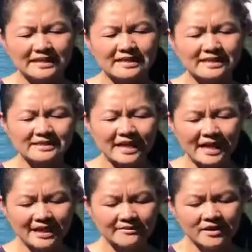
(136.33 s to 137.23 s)
It's not
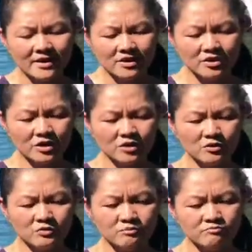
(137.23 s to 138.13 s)
safe.
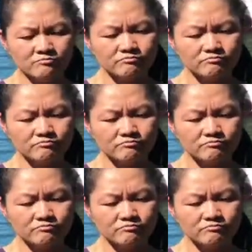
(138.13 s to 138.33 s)
People